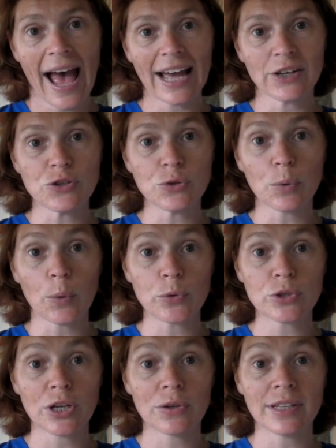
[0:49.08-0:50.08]
and you
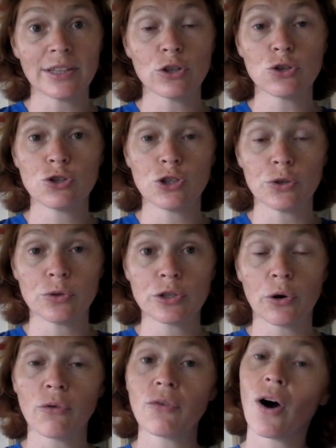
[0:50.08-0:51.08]
also need the juice
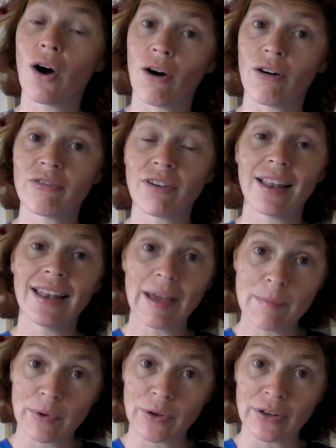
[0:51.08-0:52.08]
of half a
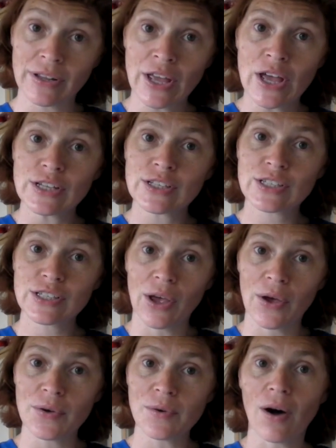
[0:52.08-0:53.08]
lemon.
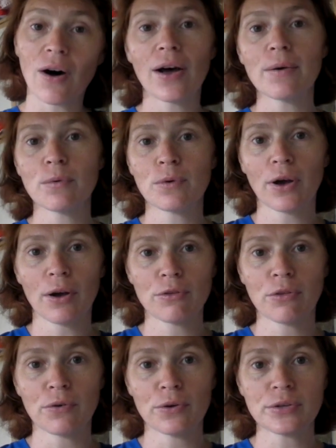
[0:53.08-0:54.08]
So I will go
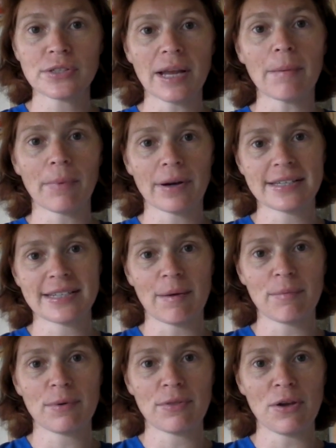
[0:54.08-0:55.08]
through step by
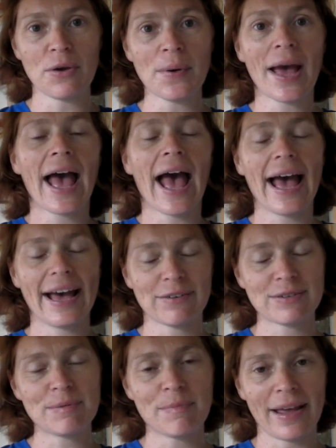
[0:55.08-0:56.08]
step with you how
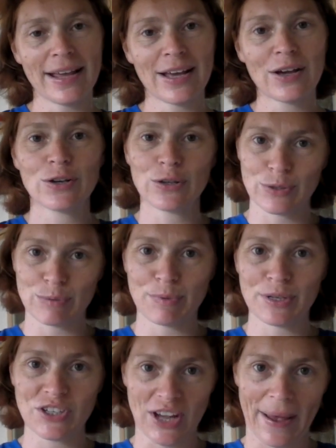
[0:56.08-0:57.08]
to make
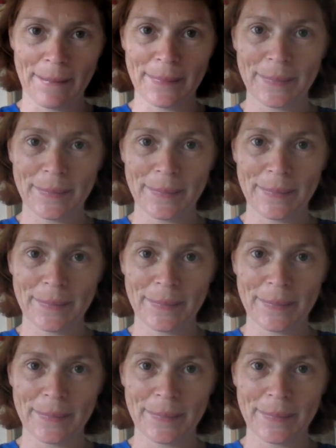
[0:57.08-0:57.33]
gooseberry jam.